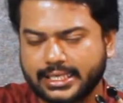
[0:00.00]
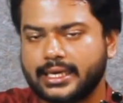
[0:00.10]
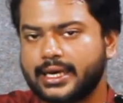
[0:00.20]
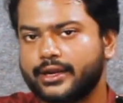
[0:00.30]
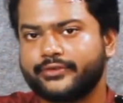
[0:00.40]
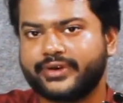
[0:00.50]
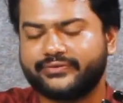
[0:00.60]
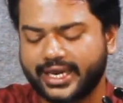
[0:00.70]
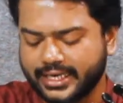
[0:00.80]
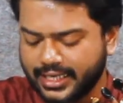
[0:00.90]
kind of
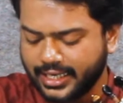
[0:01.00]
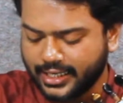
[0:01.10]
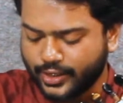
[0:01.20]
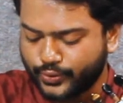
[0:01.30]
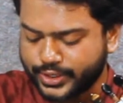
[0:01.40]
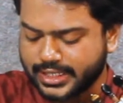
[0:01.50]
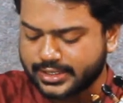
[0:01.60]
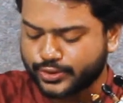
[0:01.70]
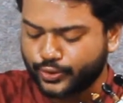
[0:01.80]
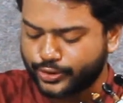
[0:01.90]
effect, which
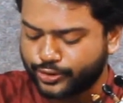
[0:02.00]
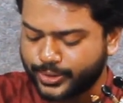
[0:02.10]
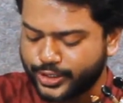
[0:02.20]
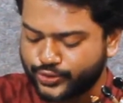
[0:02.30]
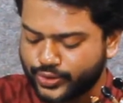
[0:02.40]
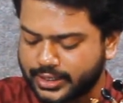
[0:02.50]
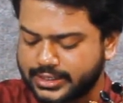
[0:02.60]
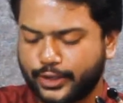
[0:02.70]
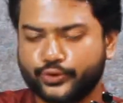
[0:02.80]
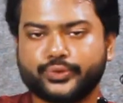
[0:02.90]
is going to be through a
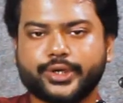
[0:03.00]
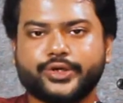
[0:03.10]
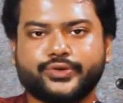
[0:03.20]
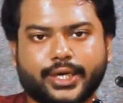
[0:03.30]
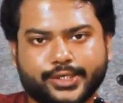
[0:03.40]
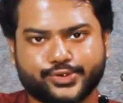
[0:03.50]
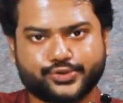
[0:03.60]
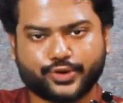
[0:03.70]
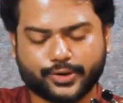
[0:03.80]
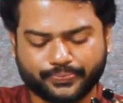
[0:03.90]
downward Ra
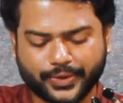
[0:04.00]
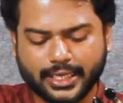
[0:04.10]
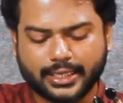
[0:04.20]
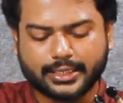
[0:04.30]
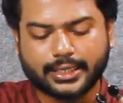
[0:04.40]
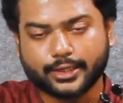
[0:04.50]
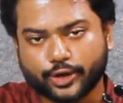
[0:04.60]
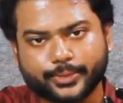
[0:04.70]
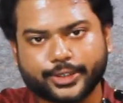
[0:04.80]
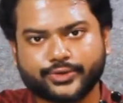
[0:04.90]
stroke.
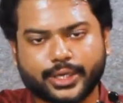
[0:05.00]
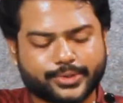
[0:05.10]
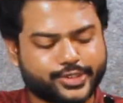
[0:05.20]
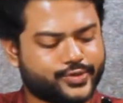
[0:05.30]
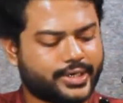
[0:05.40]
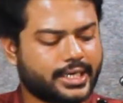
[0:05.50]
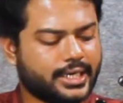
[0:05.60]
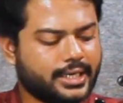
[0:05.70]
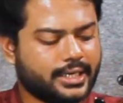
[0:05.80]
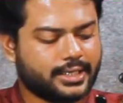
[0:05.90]
Allow me to demonstrate.
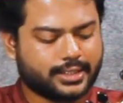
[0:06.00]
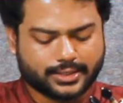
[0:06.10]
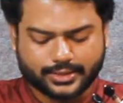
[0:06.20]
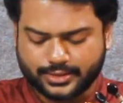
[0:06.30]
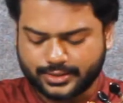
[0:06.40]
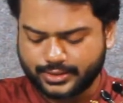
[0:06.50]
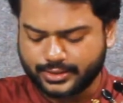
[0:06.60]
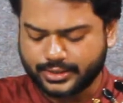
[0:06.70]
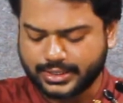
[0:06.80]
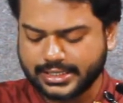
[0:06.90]

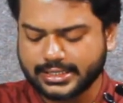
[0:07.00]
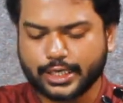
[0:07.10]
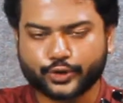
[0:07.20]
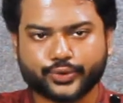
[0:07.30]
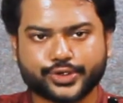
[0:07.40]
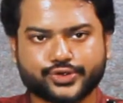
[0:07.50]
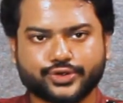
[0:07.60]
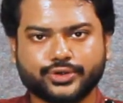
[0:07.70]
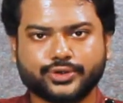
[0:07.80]
This is the outward stroke,